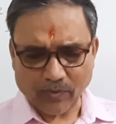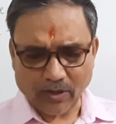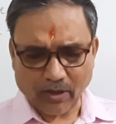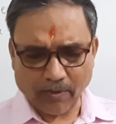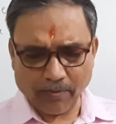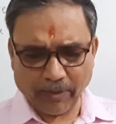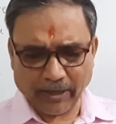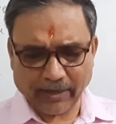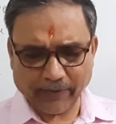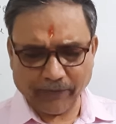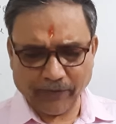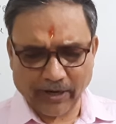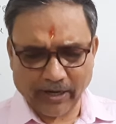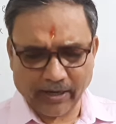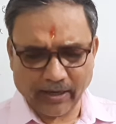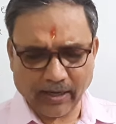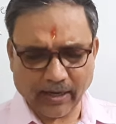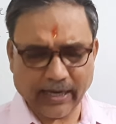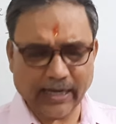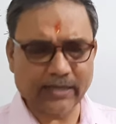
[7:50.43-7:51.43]
But
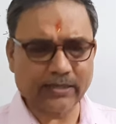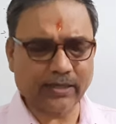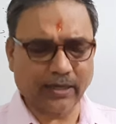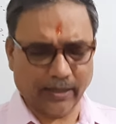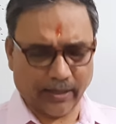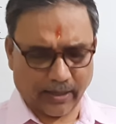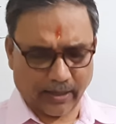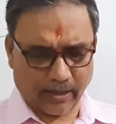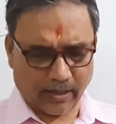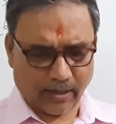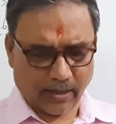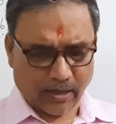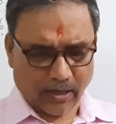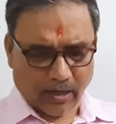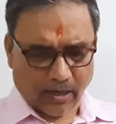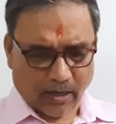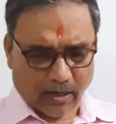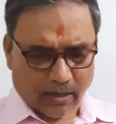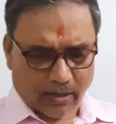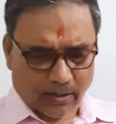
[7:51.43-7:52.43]
filling a gas container,
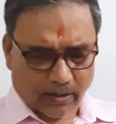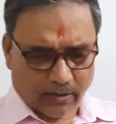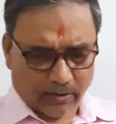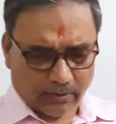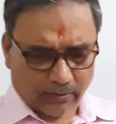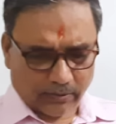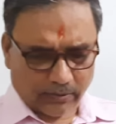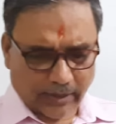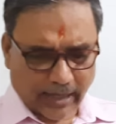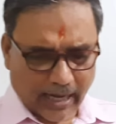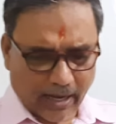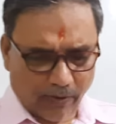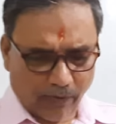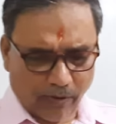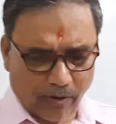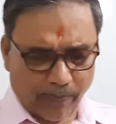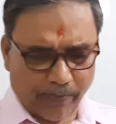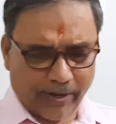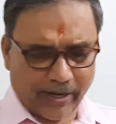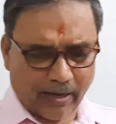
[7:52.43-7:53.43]
there
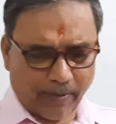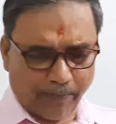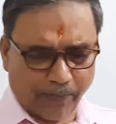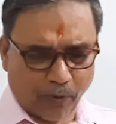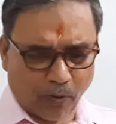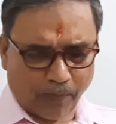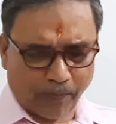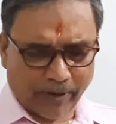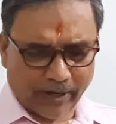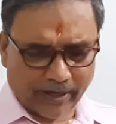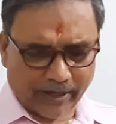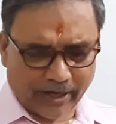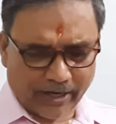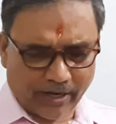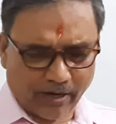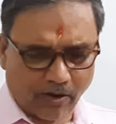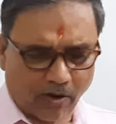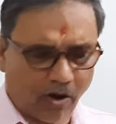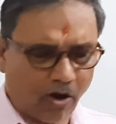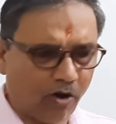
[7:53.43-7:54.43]
will be a
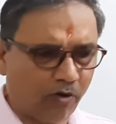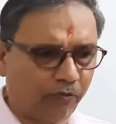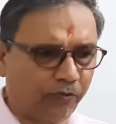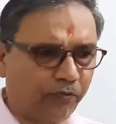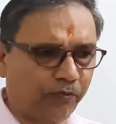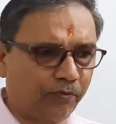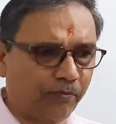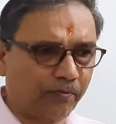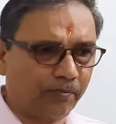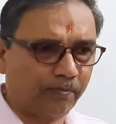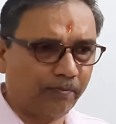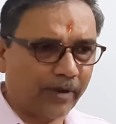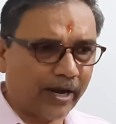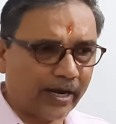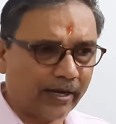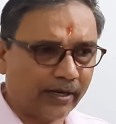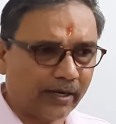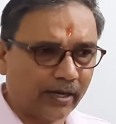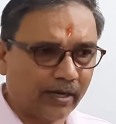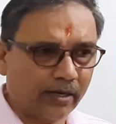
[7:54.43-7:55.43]
property of
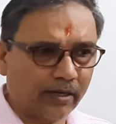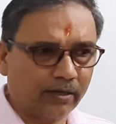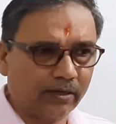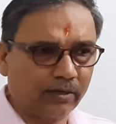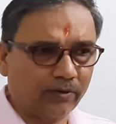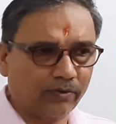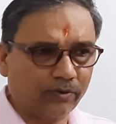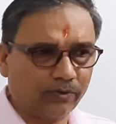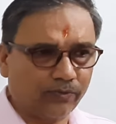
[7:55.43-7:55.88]
matter